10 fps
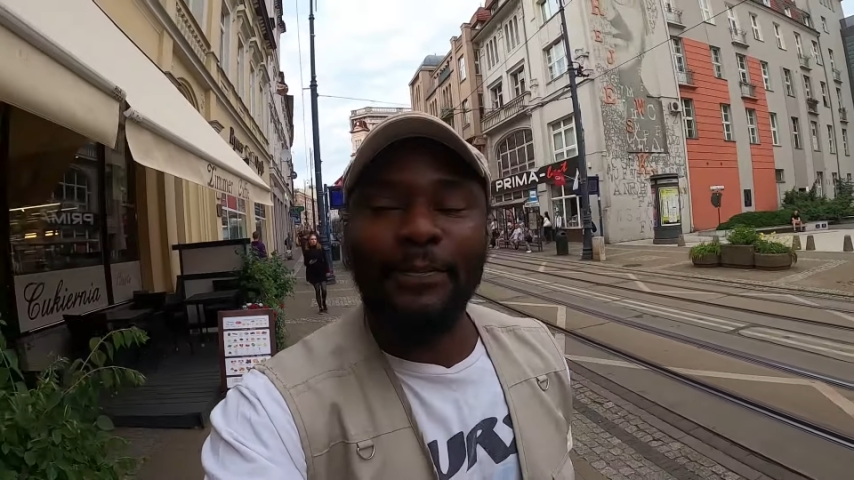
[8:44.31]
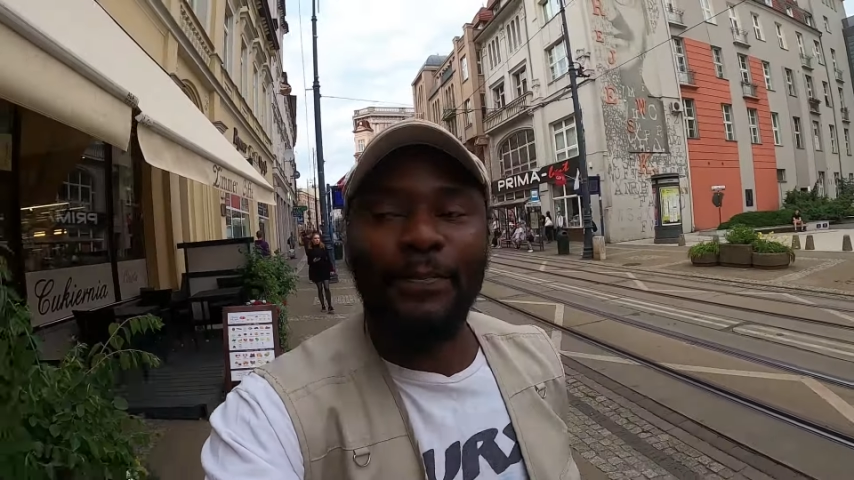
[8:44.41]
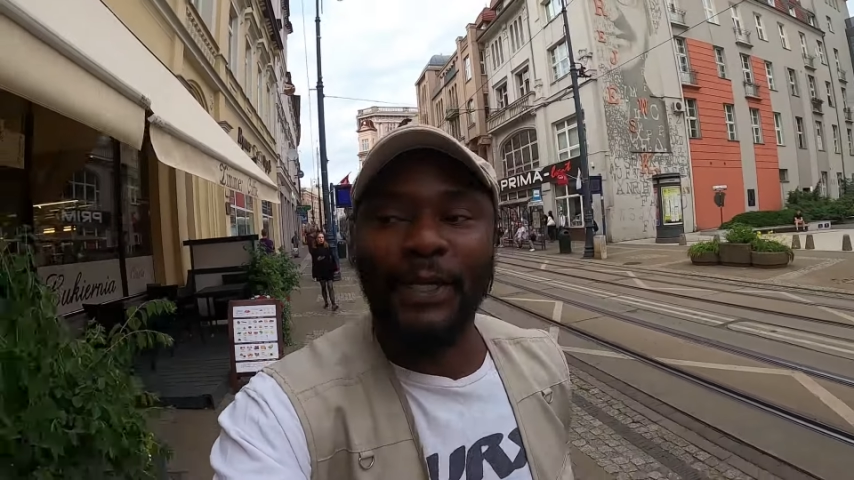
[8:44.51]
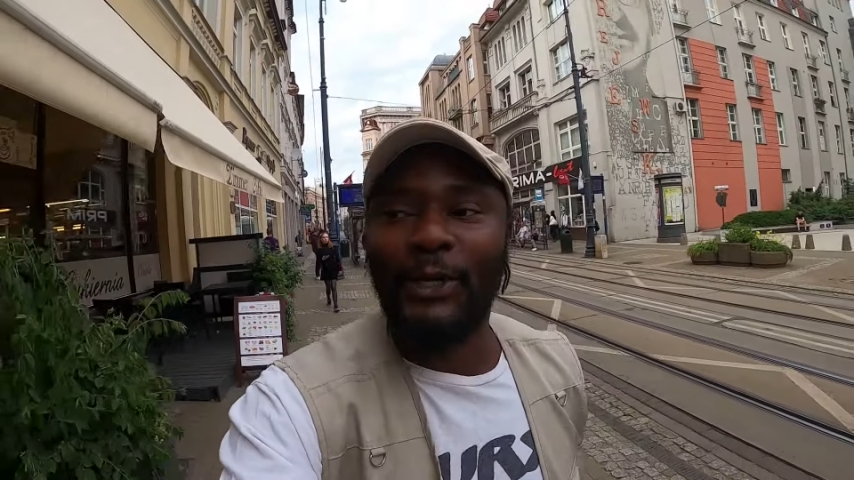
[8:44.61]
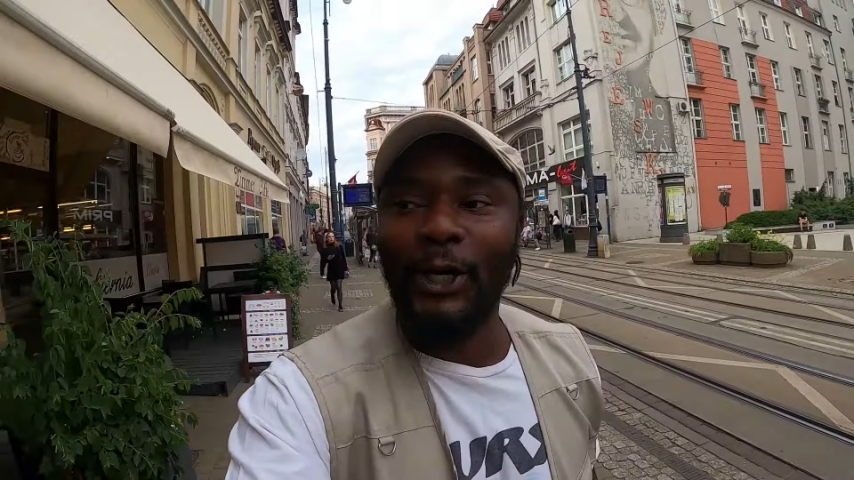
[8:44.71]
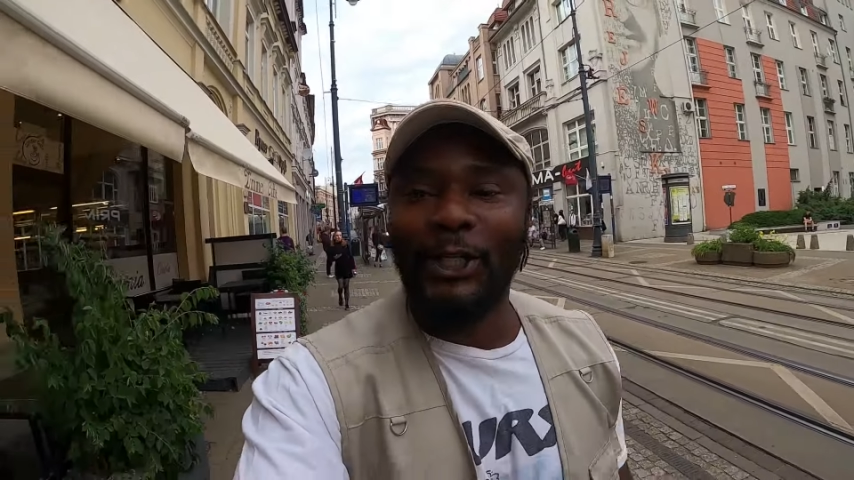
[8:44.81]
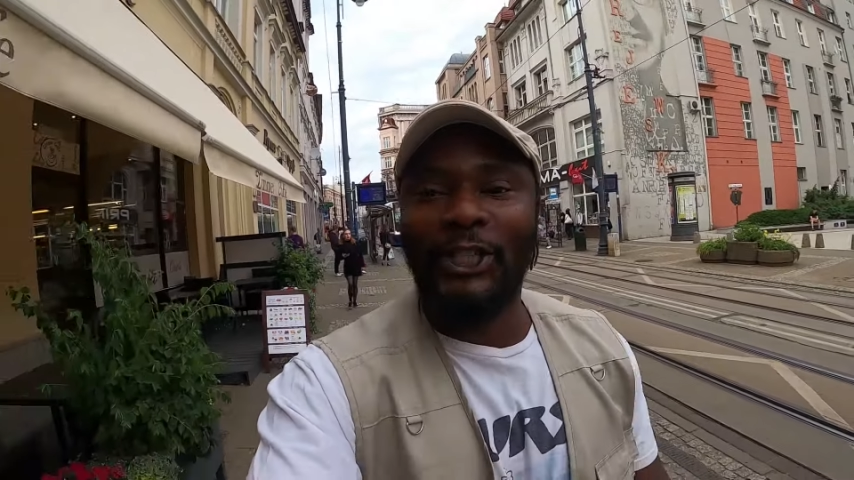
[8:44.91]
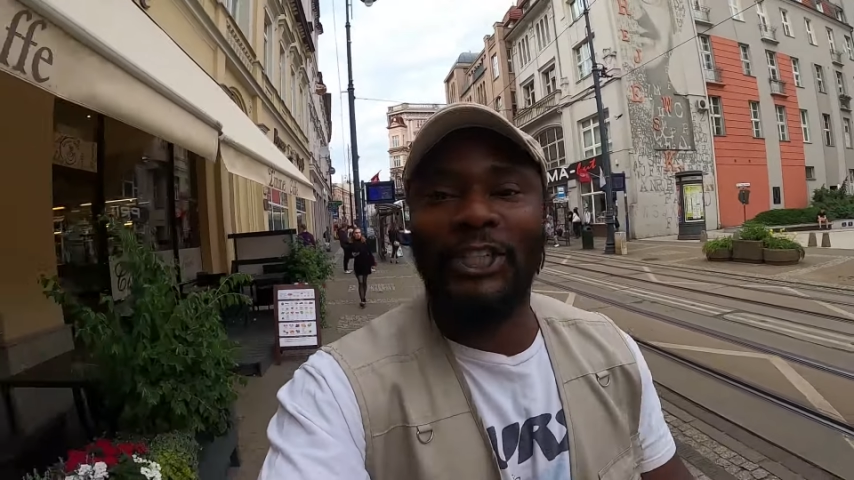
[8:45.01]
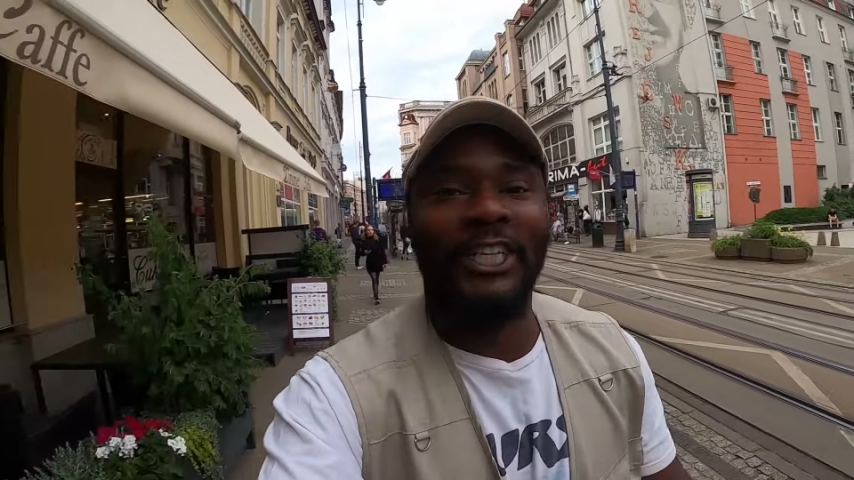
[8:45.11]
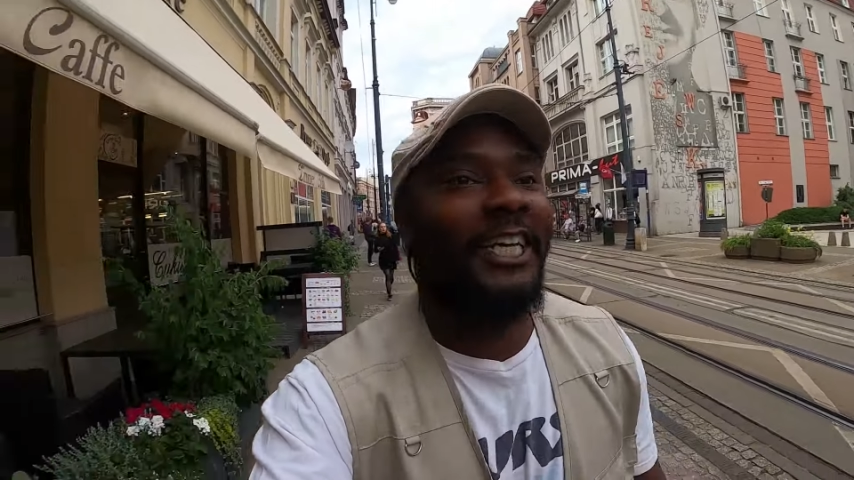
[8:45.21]
In
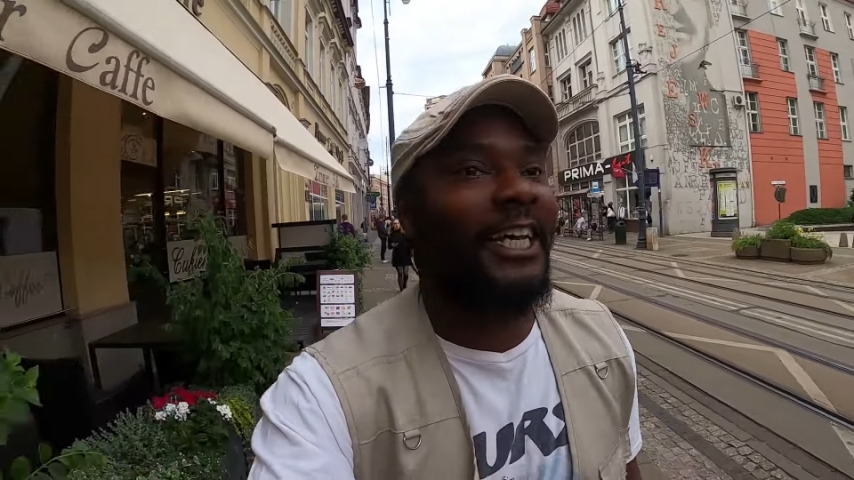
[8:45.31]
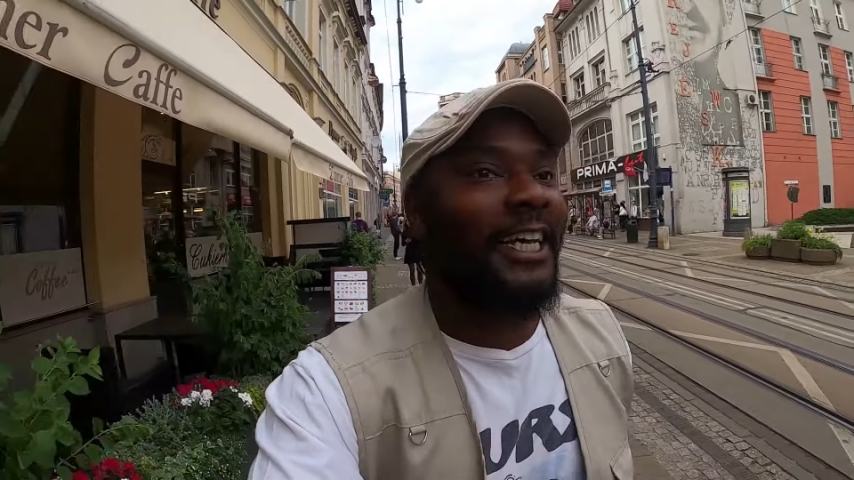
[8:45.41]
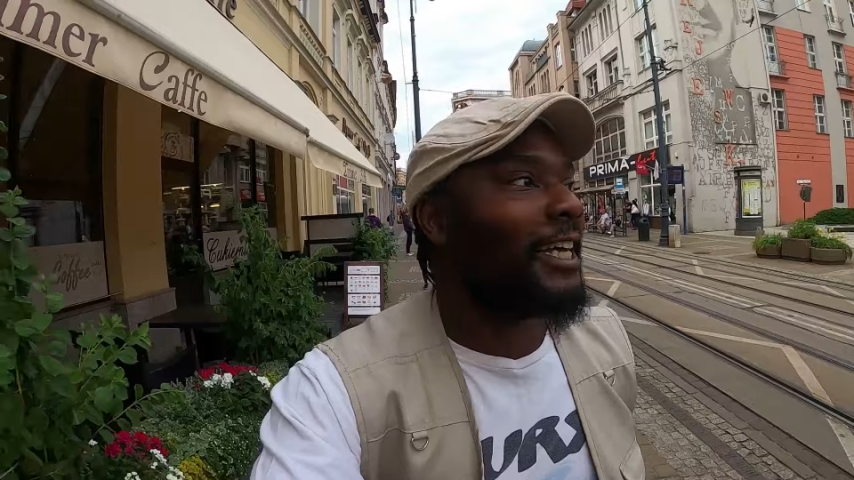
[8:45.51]
Bydgoszcz.